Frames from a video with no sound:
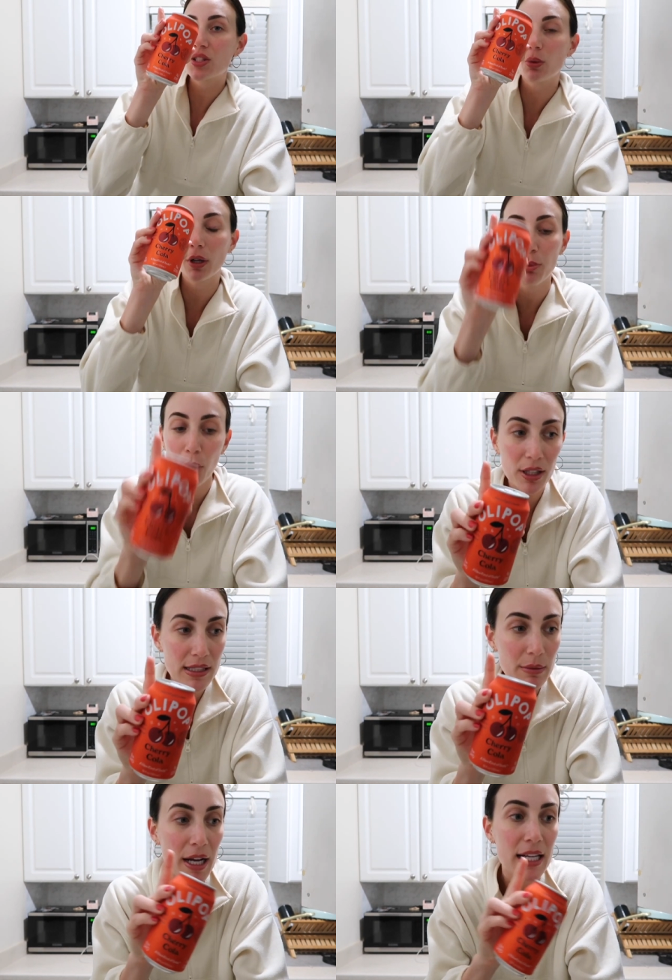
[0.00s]
So we're gonna pour in
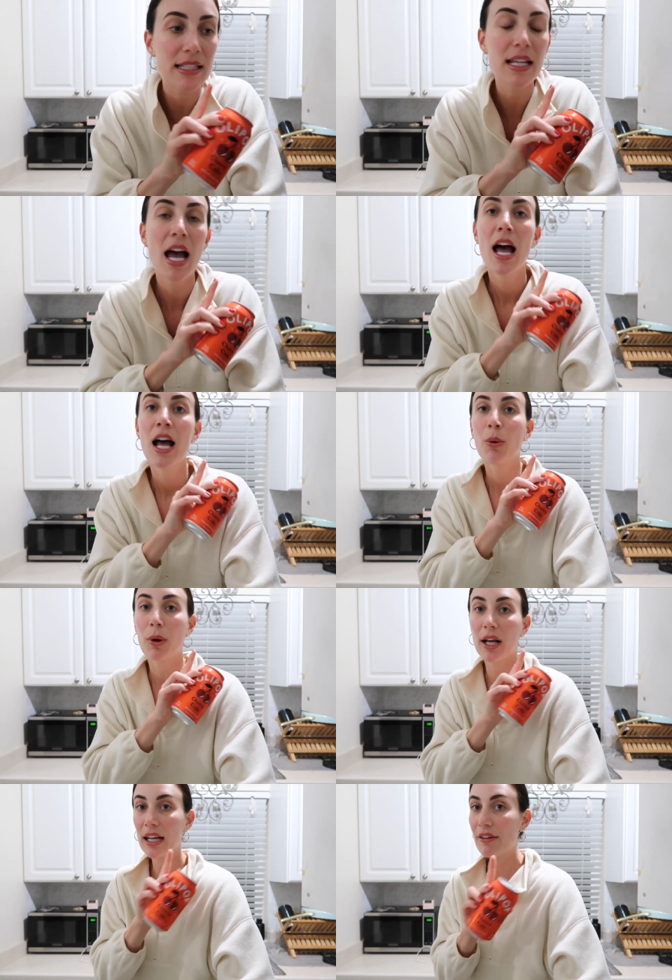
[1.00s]
some ice,
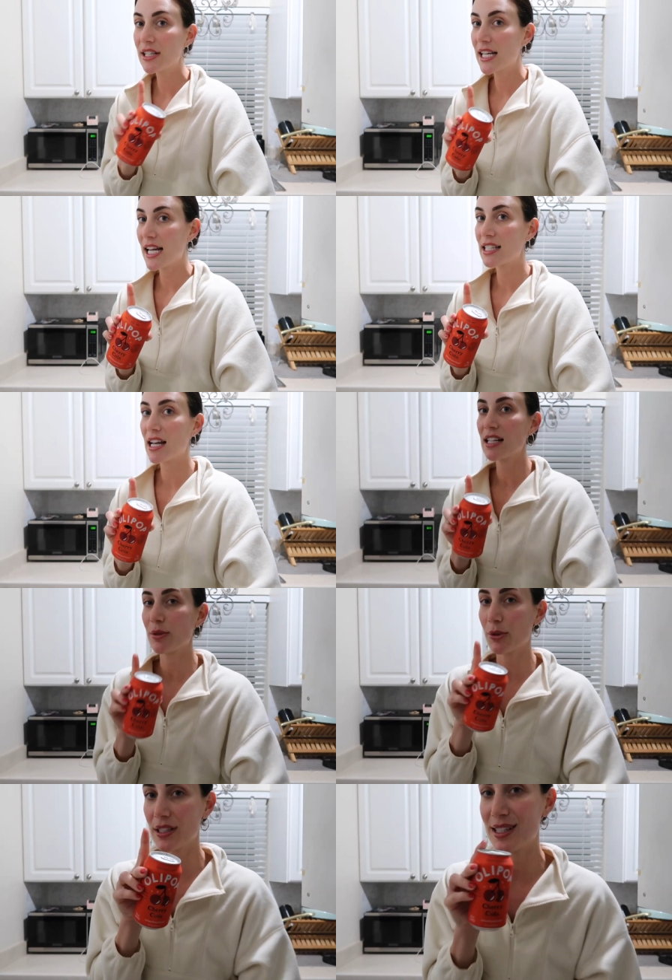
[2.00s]
we're gonna give it a taste test,
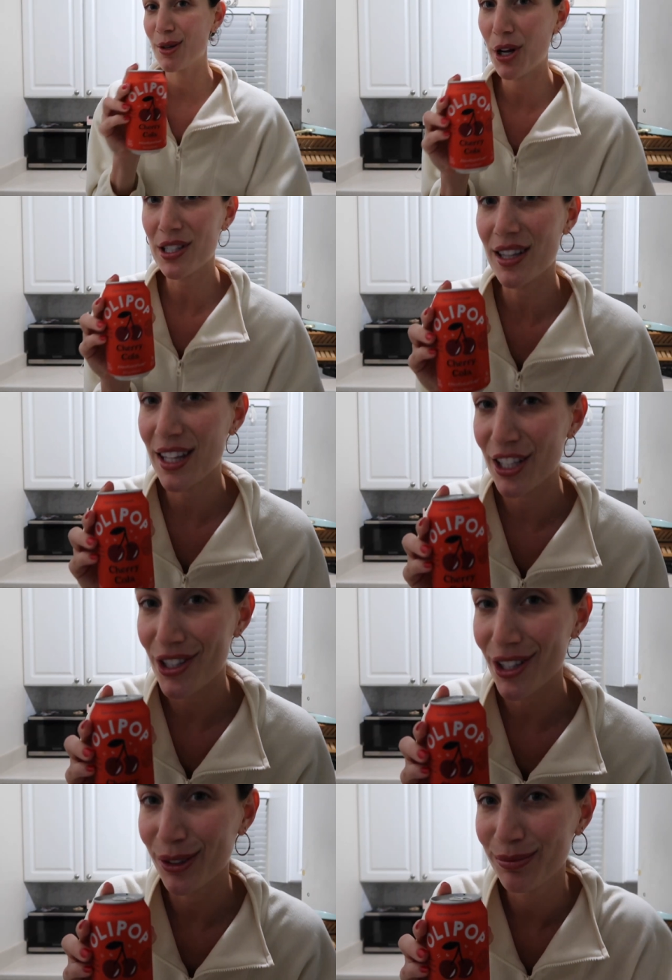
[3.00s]
and we're gonna see what Austin thinks too.